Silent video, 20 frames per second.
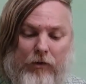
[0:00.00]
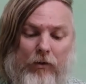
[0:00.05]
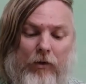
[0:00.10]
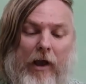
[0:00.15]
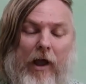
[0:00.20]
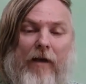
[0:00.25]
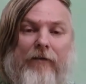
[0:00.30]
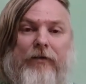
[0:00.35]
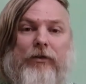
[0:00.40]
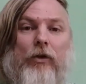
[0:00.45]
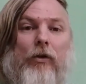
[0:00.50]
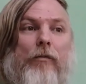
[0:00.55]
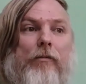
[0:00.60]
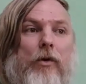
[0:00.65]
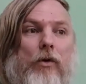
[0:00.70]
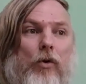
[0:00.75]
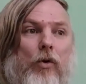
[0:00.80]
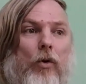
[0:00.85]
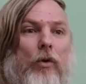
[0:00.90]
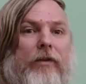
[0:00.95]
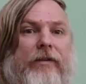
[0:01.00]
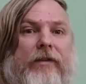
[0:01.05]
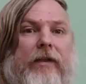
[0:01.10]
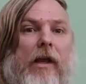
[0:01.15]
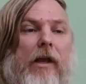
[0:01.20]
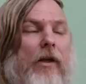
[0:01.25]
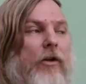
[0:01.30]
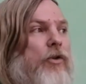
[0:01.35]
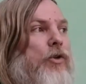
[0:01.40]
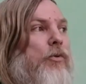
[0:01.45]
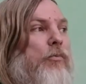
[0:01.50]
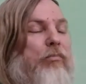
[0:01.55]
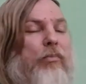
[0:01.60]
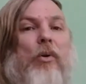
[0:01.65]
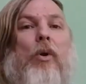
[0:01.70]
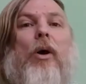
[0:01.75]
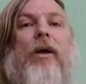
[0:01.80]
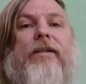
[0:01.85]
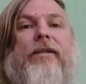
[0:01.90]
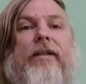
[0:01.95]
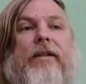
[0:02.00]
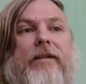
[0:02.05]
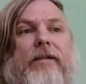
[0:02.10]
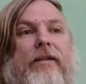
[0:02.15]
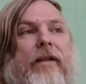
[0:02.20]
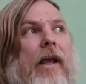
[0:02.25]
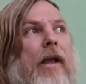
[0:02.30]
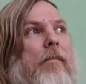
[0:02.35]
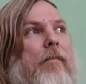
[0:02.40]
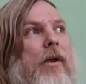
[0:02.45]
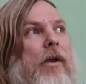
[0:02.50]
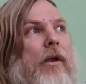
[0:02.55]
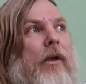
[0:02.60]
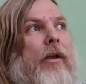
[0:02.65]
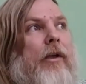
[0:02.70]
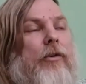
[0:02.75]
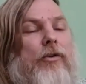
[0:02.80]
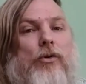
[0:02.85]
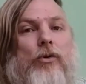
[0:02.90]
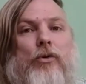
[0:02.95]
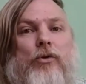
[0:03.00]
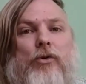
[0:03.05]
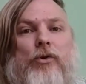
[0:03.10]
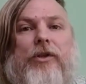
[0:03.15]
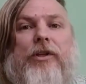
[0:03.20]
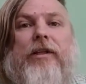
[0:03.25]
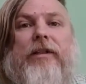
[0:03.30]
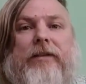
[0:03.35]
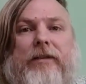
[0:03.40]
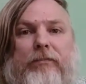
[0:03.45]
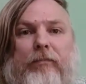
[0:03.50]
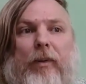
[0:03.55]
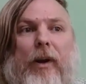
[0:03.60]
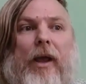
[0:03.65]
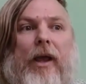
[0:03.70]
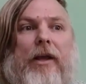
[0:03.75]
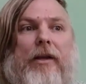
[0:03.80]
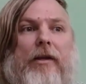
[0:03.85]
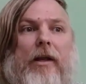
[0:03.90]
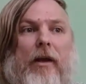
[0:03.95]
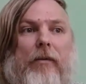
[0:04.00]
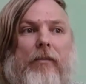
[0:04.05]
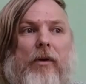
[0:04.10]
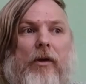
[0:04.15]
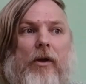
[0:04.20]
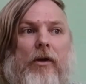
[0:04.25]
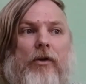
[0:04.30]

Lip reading: you have some rules to process them, to display them.